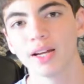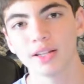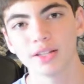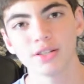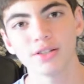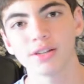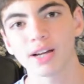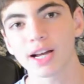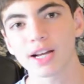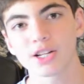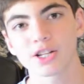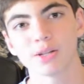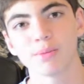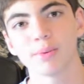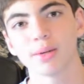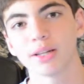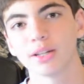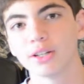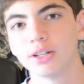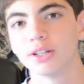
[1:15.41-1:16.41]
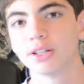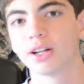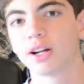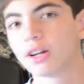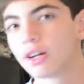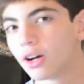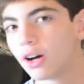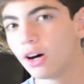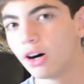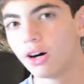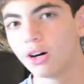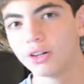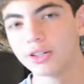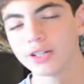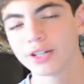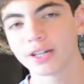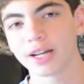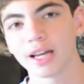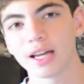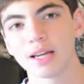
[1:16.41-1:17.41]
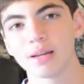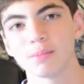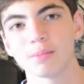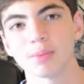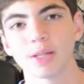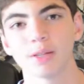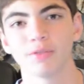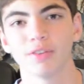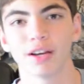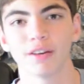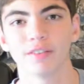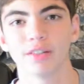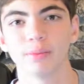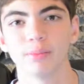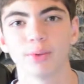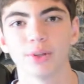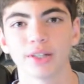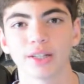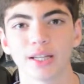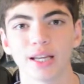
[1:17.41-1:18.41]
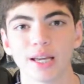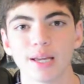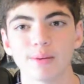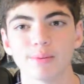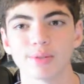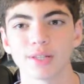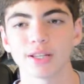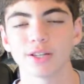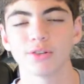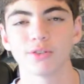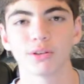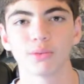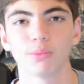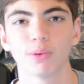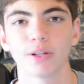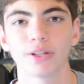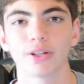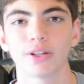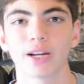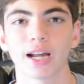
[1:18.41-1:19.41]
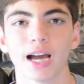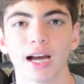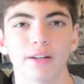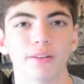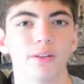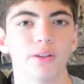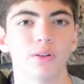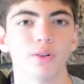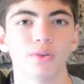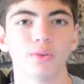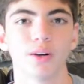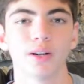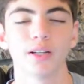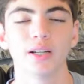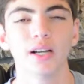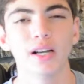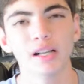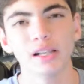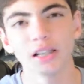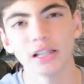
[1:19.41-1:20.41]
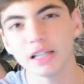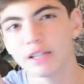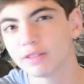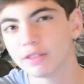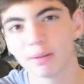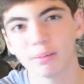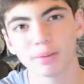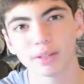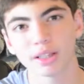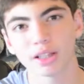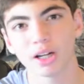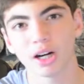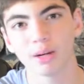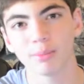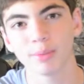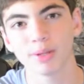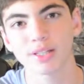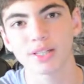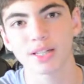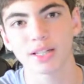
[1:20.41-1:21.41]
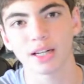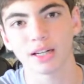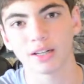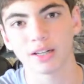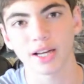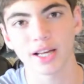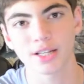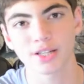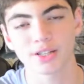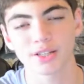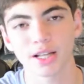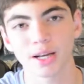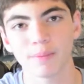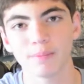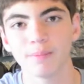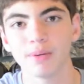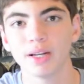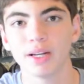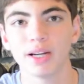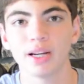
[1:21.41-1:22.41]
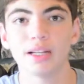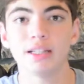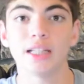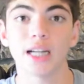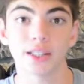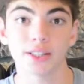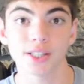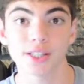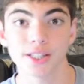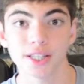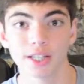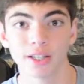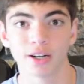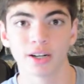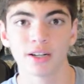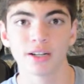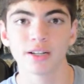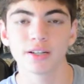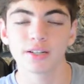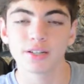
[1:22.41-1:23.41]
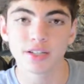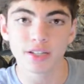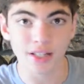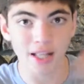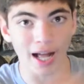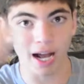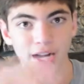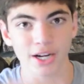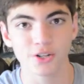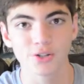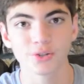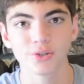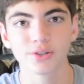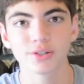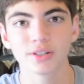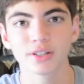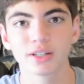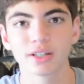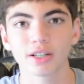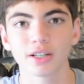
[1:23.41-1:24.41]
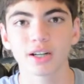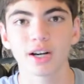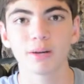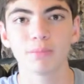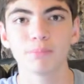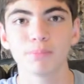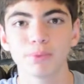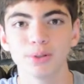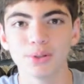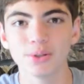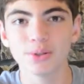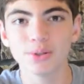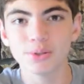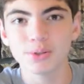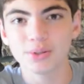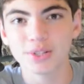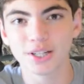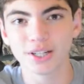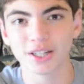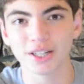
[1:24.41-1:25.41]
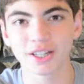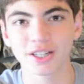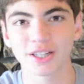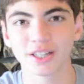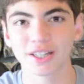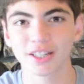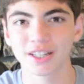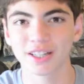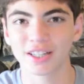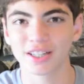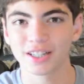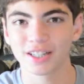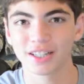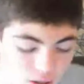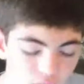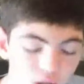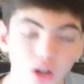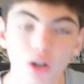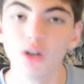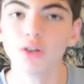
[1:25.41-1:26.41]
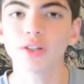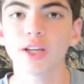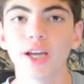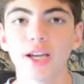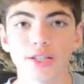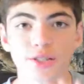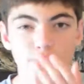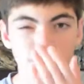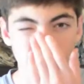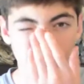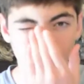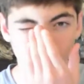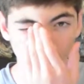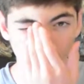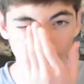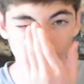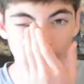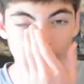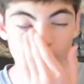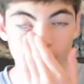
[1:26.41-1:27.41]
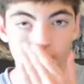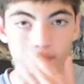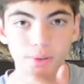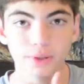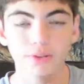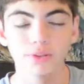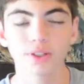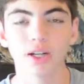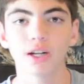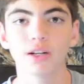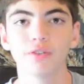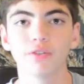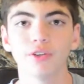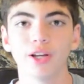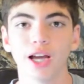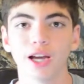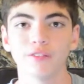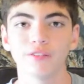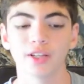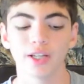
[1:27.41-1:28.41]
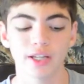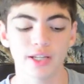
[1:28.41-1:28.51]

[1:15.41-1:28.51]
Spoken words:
you guys should be good on all your games. If you have any more games that you are wondering how they will run, leave them in the comments and I'll answer them. Now let's get on to the actual computer. Okay, so to kick this build off, we have an